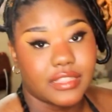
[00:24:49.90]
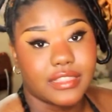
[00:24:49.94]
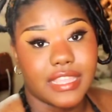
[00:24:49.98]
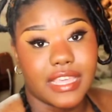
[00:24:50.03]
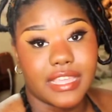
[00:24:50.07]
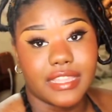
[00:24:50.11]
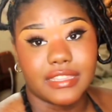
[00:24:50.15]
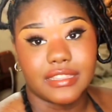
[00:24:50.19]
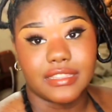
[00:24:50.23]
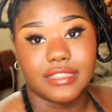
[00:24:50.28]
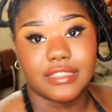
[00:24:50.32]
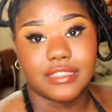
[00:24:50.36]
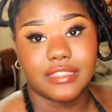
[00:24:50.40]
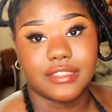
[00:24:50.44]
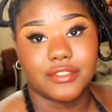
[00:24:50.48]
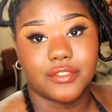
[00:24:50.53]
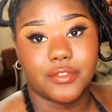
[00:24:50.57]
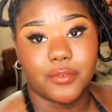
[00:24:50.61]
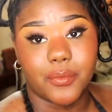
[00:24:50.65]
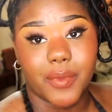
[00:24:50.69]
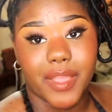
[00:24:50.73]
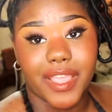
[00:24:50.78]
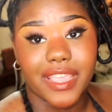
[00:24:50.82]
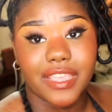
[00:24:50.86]
that
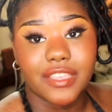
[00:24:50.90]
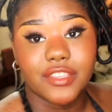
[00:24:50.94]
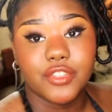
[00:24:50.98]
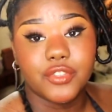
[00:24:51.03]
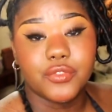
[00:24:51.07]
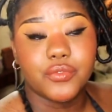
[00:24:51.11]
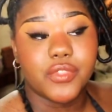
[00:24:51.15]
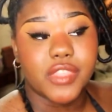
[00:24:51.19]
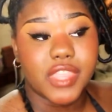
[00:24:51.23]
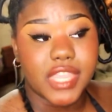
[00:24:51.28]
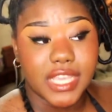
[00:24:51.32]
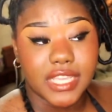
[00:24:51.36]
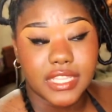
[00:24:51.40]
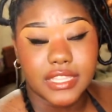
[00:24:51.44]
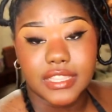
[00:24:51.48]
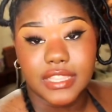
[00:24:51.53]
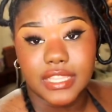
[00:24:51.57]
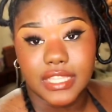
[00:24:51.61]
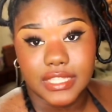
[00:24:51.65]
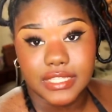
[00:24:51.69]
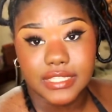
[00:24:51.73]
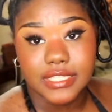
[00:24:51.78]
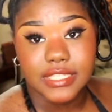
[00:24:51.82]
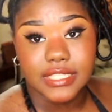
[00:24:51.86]
the way you think
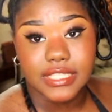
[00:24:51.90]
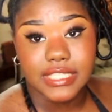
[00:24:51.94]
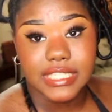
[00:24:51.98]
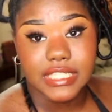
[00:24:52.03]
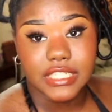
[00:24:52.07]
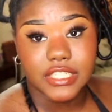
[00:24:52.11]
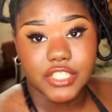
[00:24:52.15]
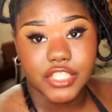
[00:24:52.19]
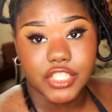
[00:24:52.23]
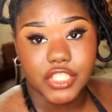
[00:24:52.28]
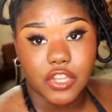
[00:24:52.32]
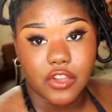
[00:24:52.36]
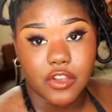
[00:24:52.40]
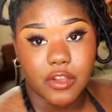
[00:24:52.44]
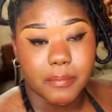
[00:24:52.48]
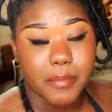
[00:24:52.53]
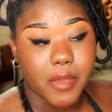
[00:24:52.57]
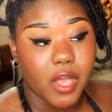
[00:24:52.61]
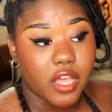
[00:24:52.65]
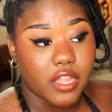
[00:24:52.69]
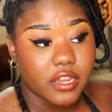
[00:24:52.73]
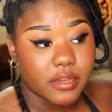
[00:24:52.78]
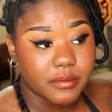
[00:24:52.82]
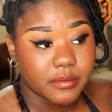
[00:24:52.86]
this is gonna show up
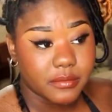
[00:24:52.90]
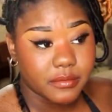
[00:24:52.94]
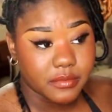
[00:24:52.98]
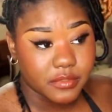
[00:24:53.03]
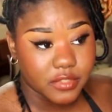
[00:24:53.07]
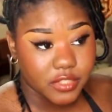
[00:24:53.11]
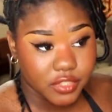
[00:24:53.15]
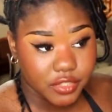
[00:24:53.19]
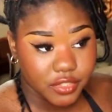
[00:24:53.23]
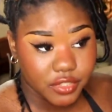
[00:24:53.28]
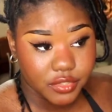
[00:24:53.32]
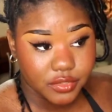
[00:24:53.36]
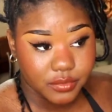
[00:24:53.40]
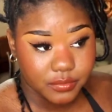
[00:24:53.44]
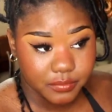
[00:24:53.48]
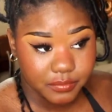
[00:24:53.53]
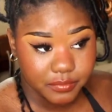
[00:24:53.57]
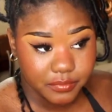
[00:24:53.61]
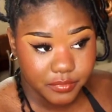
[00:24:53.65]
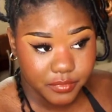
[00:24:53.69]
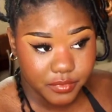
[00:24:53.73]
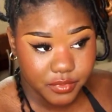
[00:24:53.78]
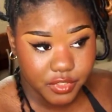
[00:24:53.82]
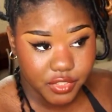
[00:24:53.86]
on
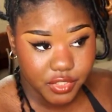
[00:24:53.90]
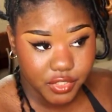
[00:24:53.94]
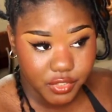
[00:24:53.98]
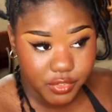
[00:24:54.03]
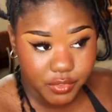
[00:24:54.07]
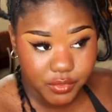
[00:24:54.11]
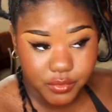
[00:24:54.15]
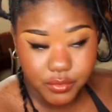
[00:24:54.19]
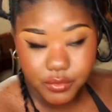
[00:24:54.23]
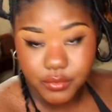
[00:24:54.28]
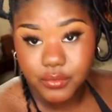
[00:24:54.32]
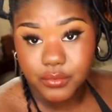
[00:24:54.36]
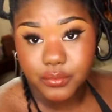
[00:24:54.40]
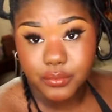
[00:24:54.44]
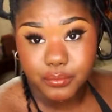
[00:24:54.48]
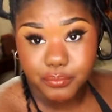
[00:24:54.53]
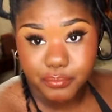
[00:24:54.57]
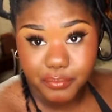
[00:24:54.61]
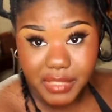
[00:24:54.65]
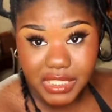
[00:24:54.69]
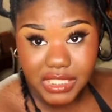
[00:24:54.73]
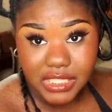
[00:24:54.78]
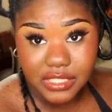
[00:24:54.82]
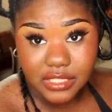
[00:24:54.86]
view
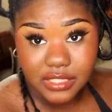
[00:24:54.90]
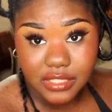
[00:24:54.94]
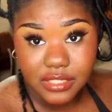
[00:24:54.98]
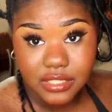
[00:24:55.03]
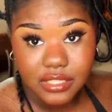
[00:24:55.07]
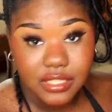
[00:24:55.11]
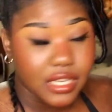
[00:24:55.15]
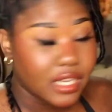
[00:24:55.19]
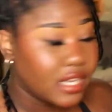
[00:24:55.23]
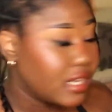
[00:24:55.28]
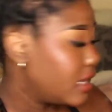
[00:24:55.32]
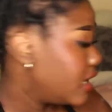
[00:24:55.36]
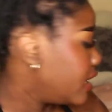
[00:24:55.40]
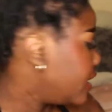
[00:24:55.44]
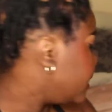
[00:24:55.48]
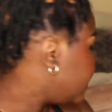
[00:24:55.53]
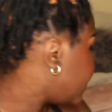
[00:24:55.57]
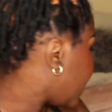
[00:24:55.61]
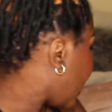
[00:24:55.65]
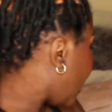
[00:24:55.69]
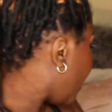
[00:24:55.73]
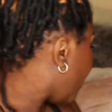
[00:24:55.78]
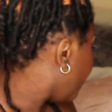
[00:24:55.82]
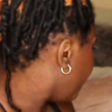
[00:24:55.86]
me is
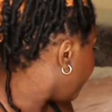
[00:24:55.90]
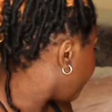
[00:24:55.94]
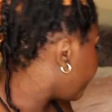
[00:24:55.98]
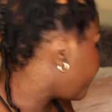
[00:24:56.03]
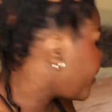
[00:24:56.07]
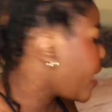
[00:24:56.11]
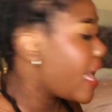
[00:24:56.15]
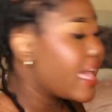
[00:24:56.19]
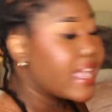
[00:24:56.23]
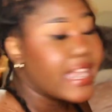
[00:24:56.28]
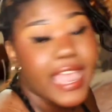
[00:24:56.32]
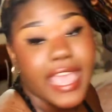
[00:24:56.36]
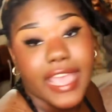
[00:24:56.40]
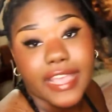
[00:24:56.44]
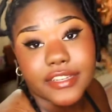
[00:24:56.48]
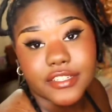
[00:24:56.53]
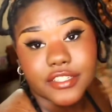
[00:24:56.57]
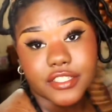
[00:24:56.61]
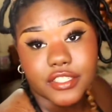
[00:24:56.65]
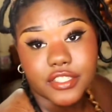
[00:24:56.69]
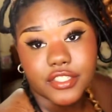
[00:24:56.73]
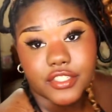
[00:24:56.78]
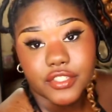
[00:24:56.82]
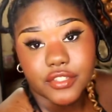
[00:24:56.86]
how that
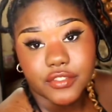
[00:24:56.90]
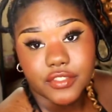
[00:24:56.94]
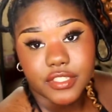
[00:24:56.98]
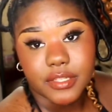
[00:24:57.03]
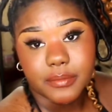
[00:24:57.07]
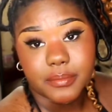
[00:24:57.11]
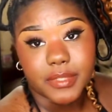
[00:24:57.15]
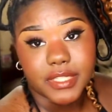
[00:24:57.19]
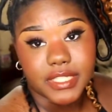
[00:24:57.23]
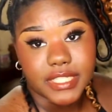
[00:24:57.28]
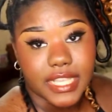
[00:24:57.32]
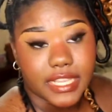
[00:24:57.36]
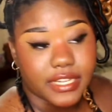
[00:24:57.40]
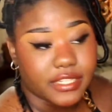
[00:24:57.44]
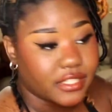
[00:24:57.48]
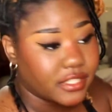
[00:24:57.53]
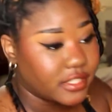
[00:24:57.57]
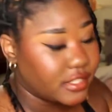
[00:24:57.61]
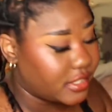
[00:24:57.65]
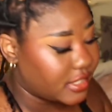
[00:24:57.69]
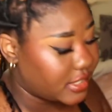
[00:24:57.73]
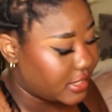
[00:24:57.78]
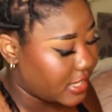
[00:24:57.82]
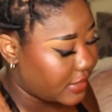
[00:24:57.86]
actually shows up. This
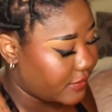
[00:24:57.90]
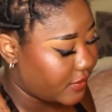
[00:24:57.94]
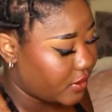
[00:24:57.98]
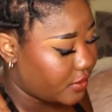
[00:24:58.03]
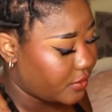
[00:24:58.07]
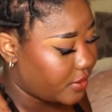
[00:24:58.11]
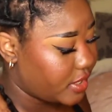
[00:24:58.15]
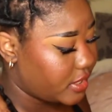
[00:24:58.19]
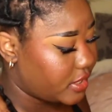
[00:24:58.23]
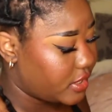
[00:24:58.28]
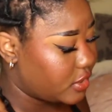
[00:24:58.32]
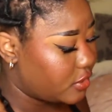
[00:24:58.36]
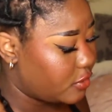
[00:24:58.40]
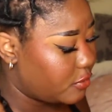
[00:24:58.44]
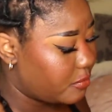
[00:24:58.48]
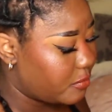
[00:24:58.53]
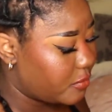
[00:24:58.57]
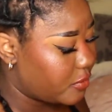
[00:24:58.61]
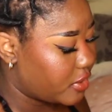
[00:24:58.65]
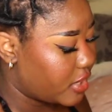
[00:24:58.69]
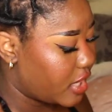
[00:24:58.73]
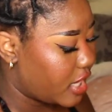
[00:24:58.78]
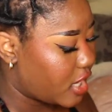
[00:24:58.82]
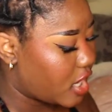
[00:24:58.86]
actually does have a great deal
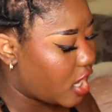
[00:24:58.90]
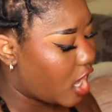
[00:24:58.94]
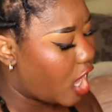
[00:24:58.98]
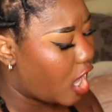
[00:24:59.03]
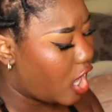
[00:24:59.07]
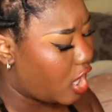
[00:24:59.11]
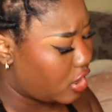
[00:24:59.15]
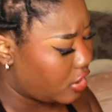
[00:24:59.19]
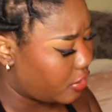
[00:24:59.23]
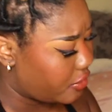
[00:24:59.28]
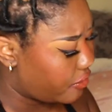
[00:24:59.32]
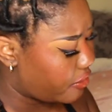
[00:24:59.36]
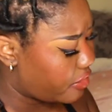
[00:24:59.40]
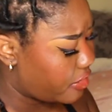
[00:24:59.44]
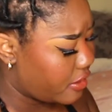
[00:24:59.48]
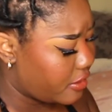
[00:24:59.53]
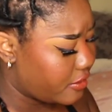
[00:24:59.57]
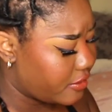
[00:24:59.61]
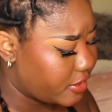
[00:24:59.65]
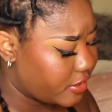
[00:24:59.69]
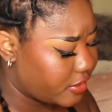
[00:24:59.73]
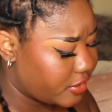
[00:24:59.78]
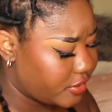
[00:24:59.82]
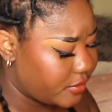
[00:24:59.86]
more like color
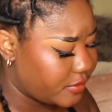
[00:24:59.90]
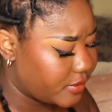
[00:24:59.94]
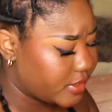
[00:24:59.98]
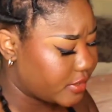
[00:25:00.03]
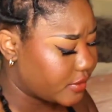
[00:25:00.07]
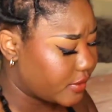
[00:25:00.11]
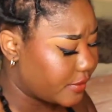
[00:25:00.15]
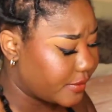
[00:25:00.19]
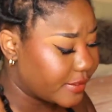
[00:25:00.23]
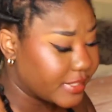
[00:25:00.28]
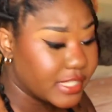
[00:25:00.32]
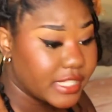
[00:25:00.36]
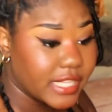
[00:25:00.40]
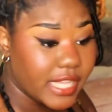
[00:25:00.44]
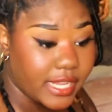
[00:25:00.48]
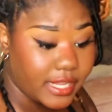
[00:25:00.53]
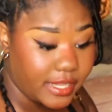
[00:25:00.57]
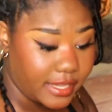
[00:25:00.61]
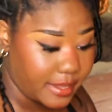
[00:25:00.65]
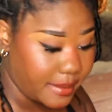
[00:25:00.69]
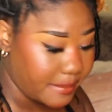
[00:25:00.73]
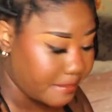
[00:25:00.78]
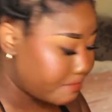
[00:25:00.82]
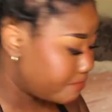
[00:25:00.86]
theory to it, so I really
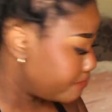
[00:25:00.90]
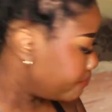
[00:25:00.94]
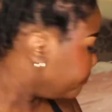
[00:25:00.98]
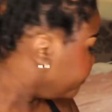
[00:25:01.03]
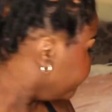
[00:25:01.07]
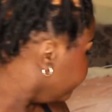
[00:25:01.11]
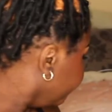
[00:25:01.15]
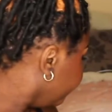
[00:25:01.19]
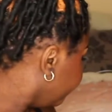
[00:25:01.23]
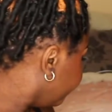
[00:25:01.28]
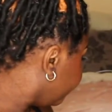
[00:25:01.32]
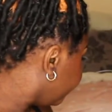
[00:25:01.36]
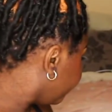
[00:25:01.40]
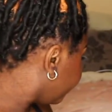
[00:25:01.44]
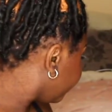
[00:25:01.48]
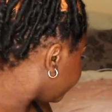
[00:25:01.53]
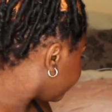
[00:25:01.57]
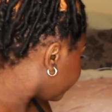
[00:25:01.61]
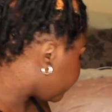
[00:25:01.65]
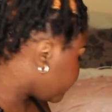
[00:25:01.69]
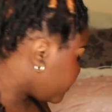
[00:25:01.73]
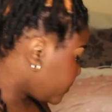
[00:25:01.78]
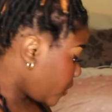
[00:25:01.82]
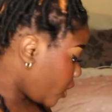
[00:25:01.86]
like it.
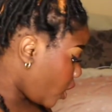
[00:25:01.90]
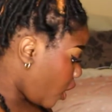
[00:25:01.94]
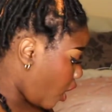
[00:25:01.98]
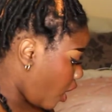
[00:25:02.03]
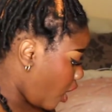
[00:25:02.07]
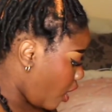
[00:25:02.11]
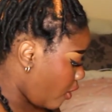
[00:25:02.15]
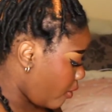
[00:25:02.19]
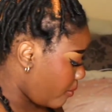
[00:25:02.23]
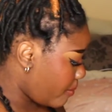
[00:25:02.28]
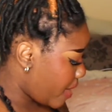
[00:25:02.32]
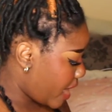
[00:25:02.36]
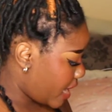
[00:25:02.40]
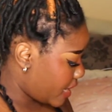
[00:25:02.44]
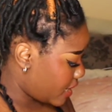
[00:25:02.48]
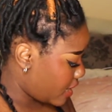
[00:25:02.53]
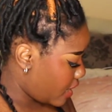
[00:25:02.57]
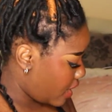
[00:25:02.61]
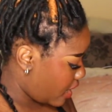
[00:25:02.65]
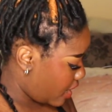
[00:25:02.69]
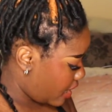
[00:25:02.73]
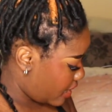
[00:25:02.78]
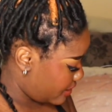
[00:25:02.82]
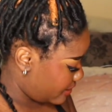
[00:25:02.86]
Oh my
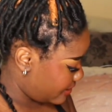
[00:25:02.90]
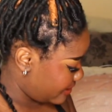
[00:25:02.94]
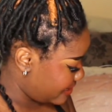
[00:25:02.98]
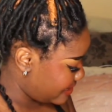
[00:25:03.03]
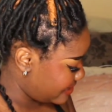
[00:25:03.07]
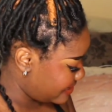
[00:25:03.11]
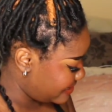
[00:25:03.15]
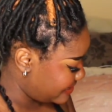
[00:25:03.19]
god.